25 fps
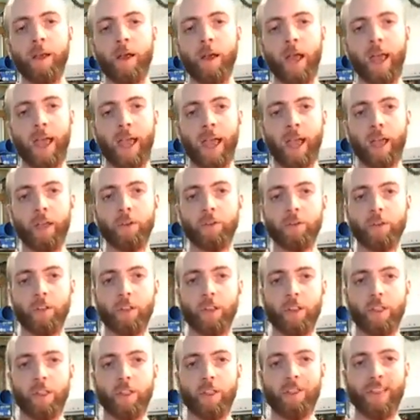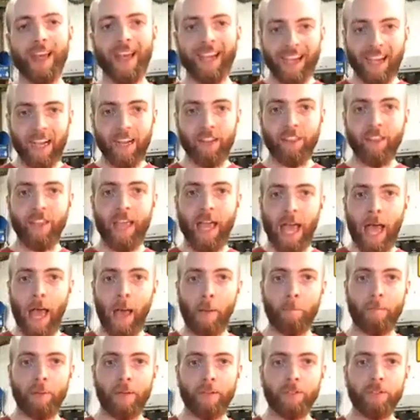And that kind of thing
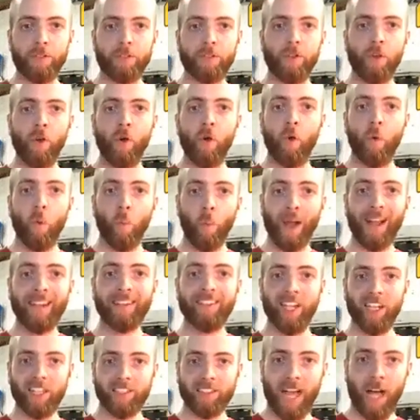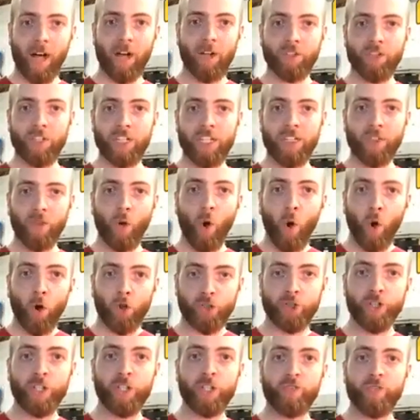happens when technology in the
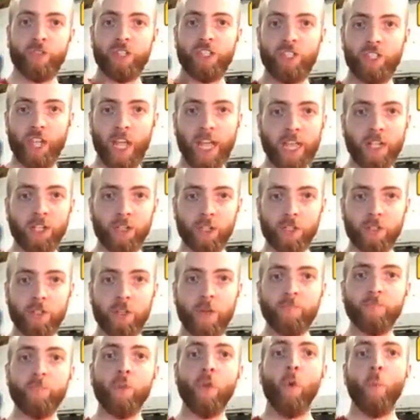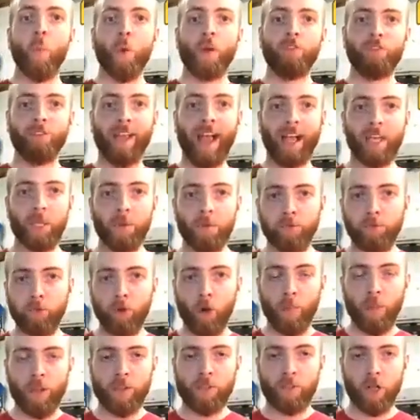holster industry changes. When vacuum
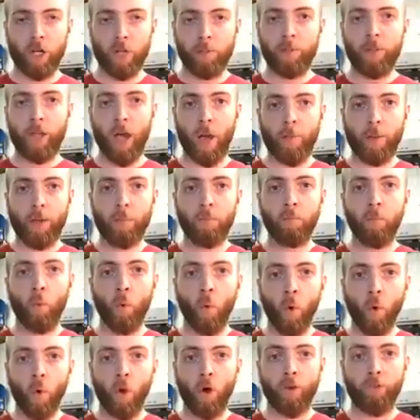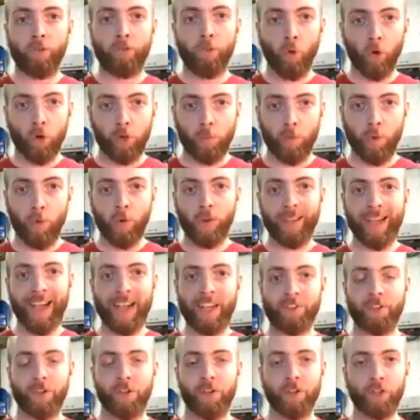forming started becoming more affordable and
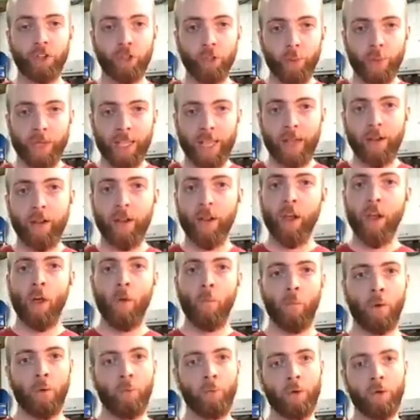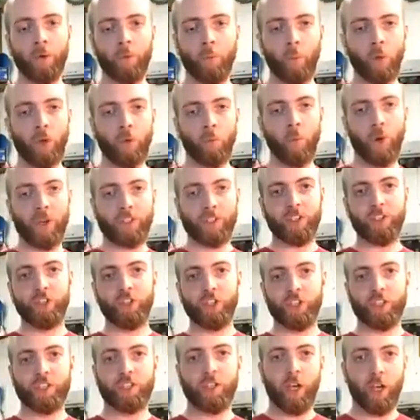guys started doing it, when it wasn't
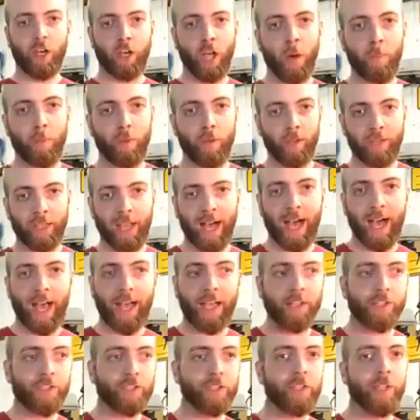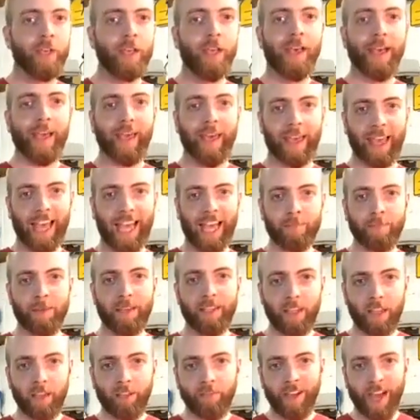just a couple of guys
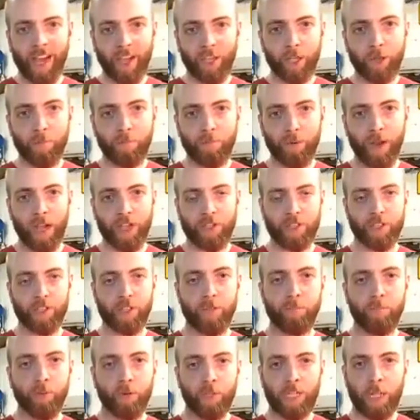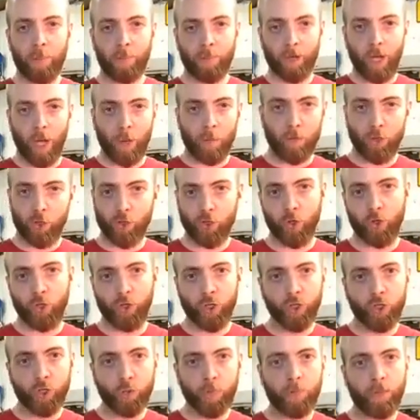hand-making vacuum presses and putting up a couple of short
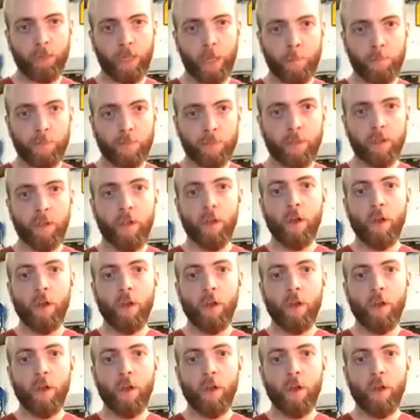YouTube clips.